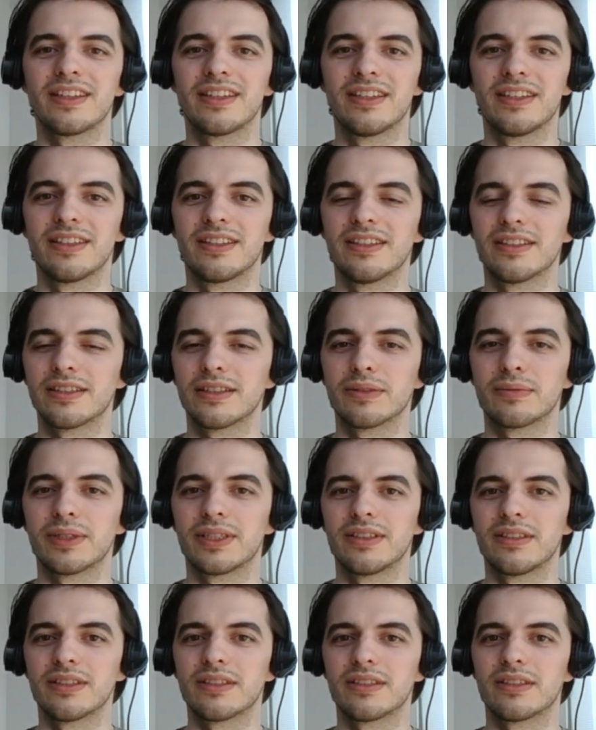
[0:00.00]
that this is what
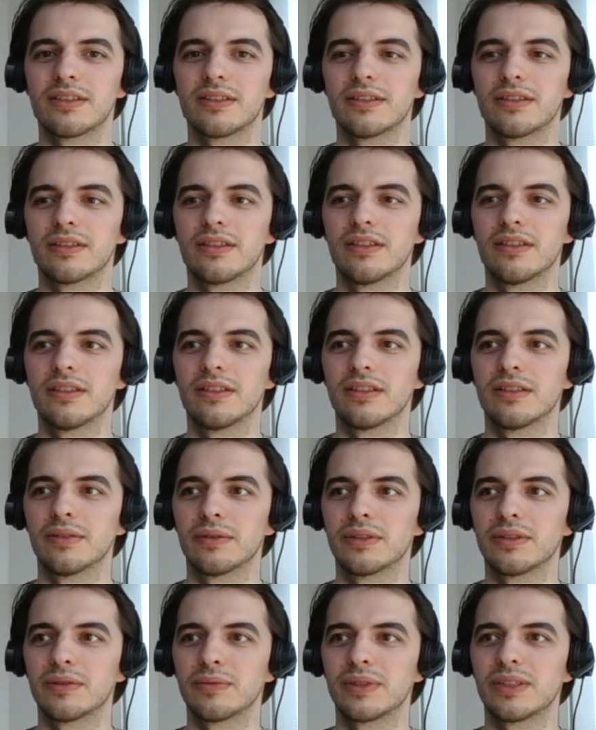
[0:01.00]
this
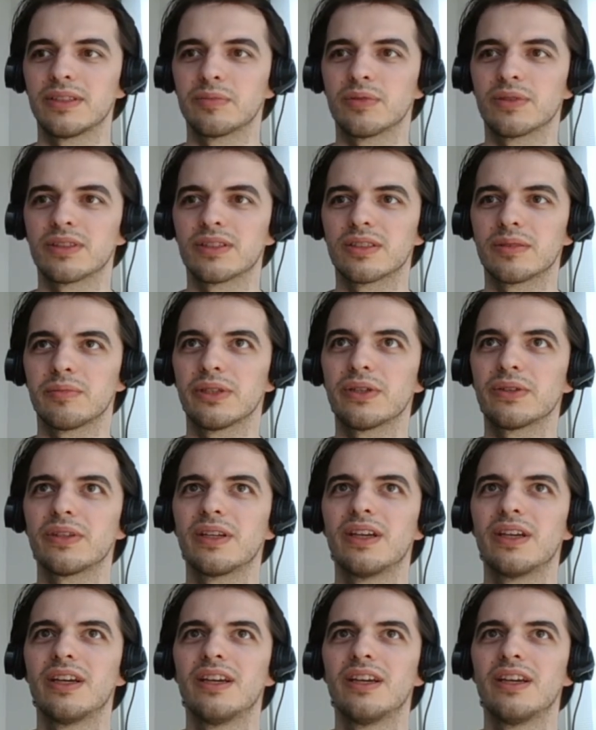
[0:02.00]
book is about,